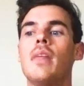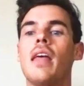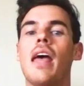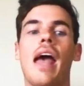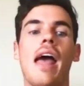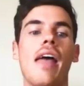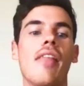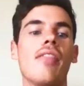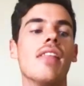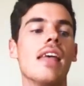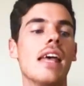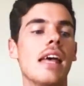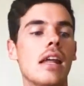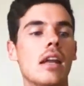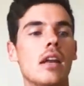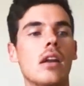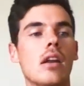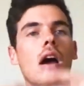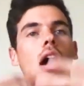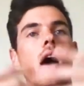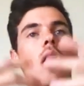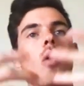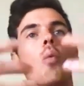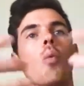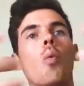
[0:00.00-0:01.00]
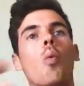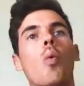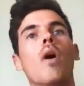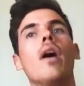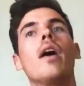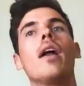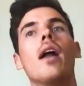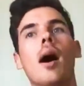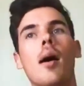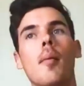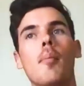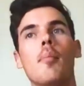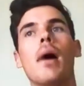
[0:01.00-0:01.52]
And then
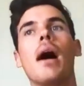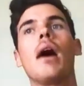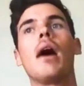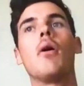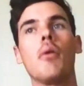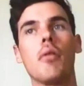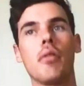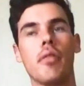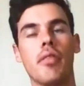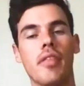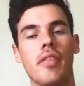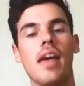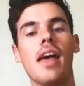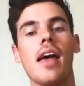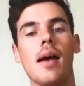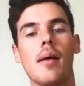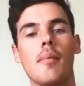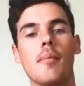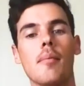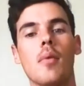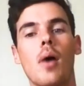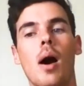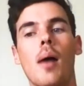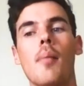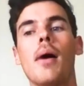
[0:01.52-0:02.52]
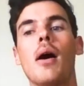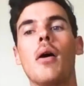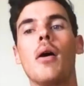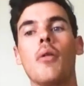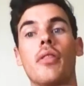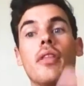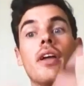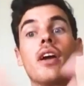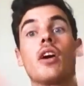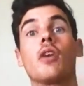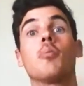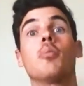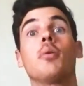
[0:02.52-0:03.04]
what about them, about
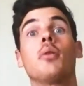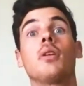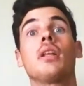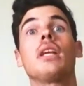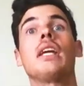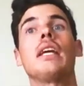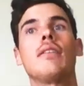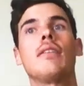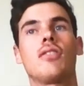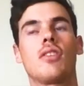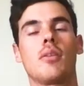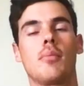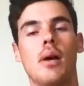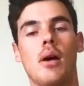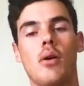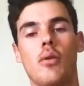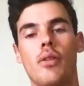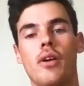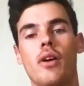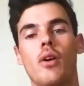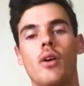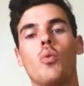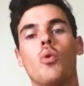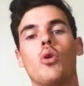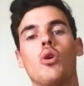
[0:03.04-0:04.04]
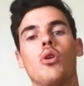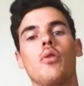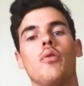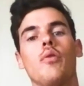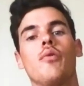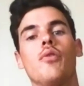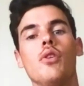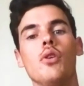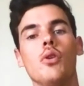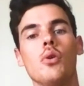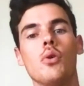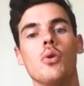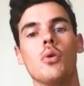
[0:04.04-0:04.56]
their beliefs, about their
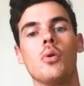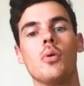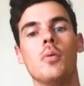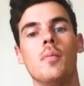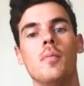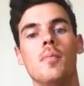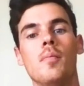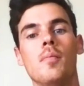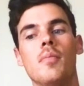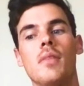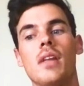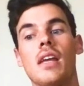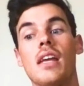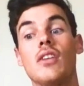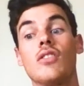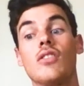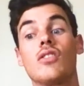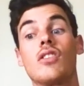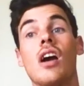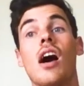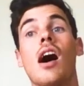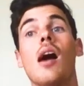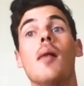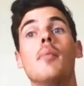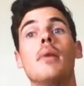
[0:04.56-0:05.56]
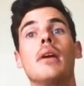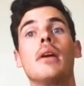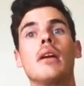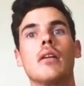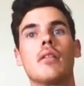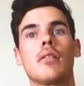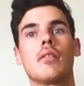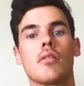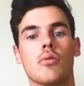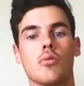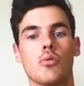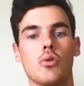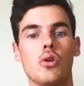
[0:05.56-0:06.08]
worldview is coming
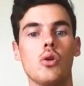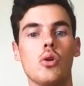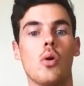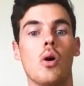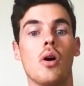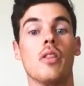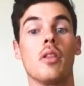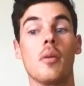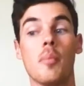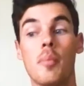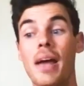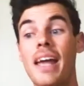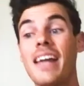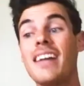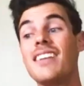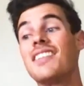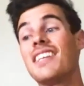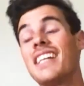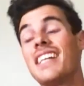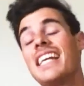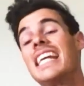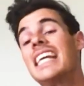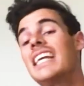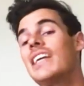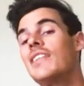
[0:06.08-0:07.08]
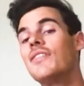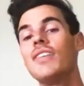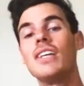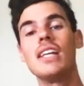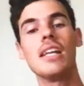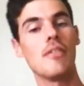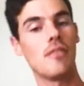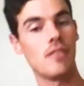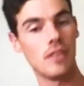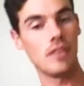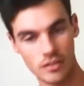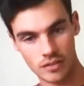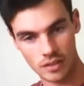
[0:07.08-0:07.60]
through on the page, even
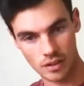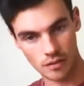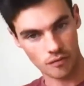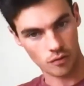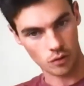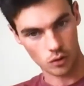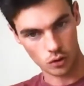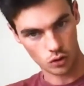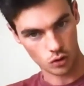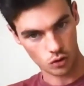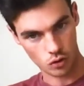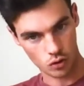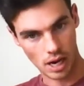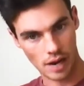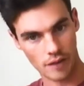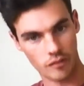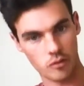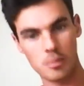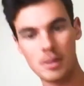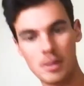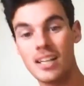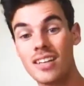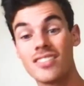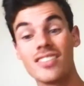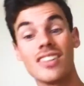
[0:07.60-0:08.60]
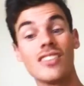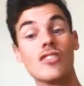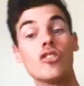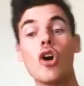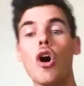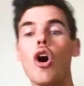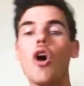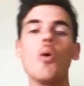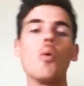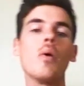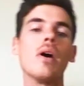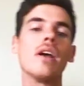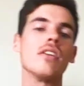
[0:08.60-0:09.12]
if it's a first draft, because it's
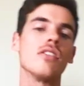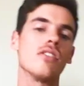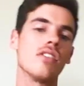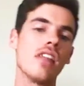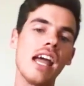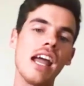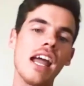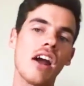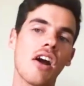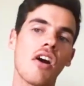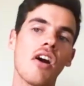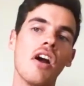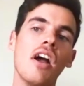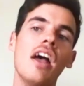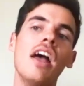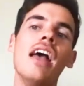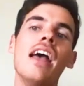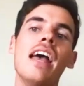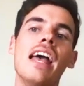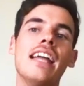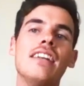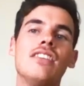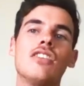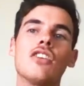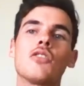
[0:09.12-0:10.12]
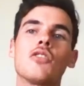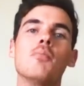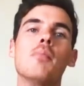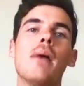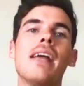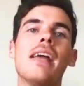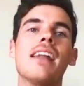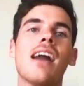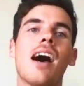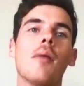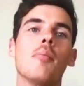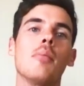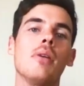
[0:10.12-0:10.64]
always there. It just may
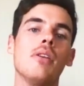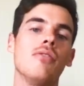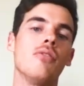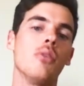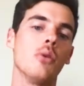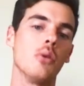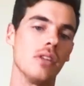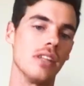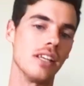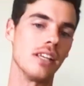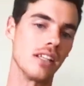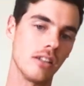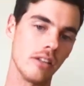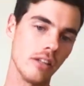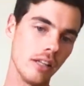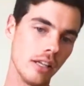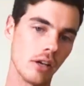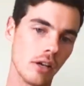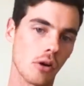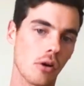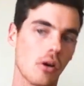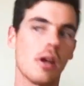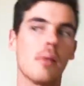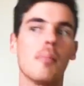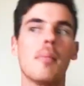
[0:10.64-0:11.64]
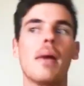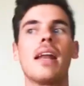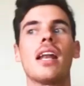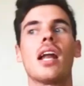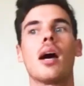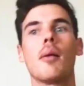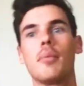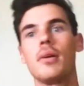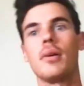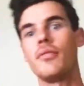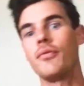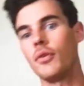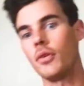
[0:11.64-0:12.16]
not be fully clear. It may
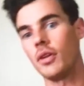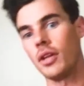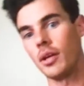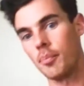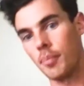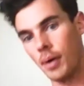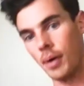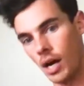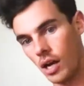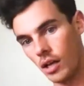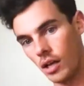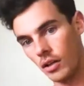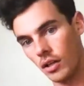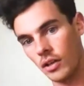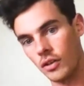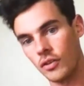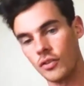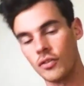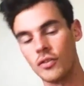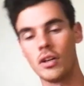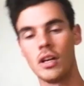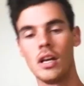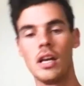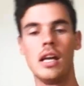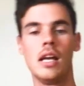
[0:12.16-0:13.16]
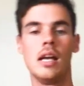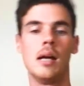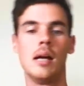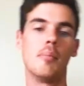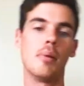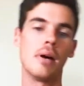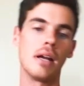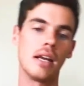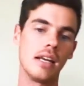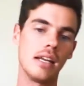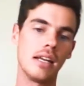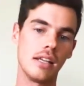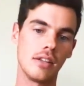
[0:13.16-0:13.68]
not be fully polished,
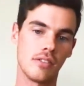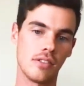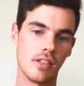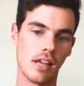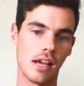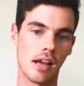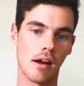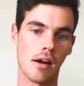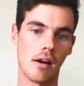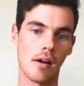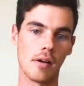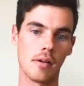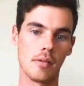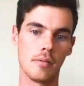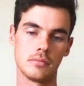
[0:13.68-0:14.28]
but it is there.